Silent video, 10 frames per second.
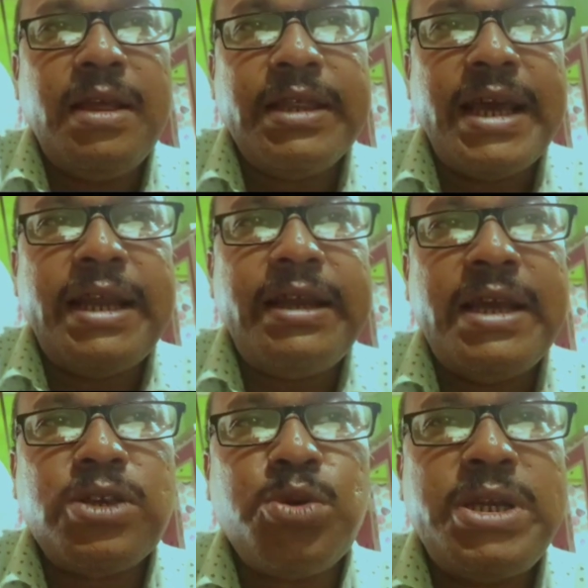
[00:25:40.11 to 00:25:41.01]
Then
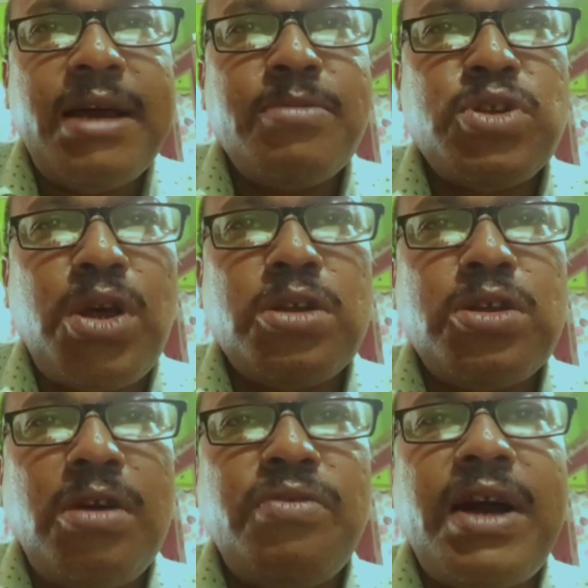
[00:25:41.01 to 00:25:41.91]
a sodium salt
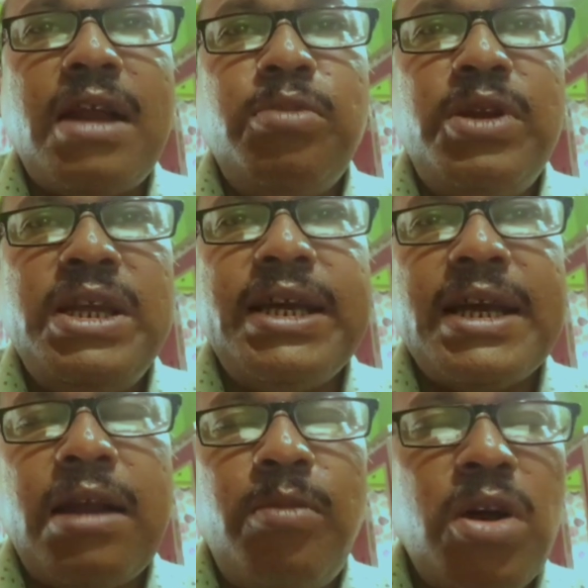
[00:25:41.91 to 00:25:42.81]
of
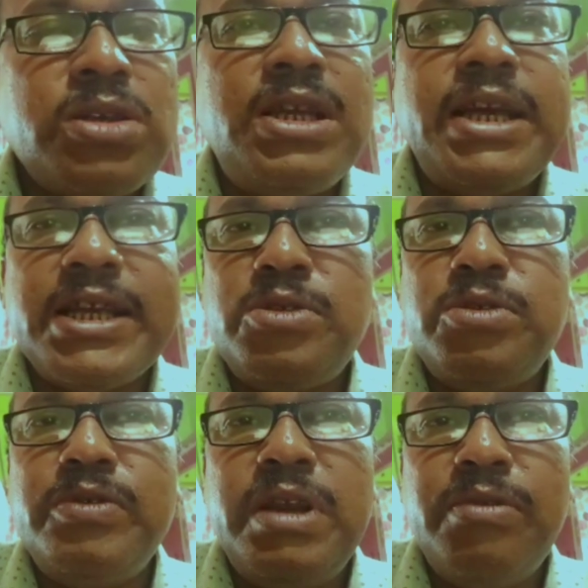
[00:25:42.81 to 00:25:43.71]
carboxylic acid
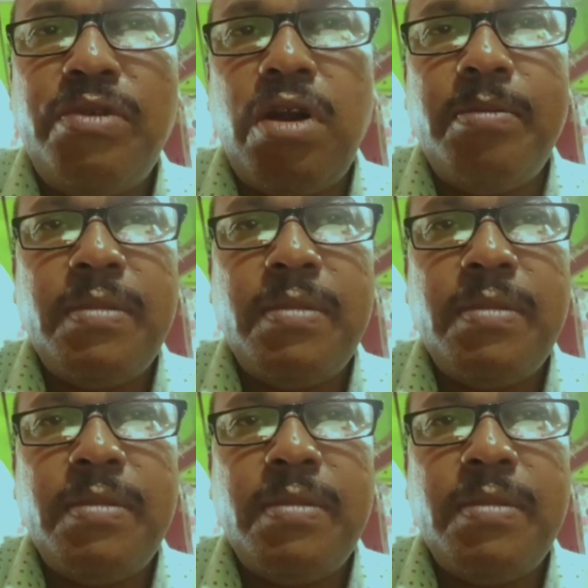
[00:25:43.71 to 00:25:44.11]
will form.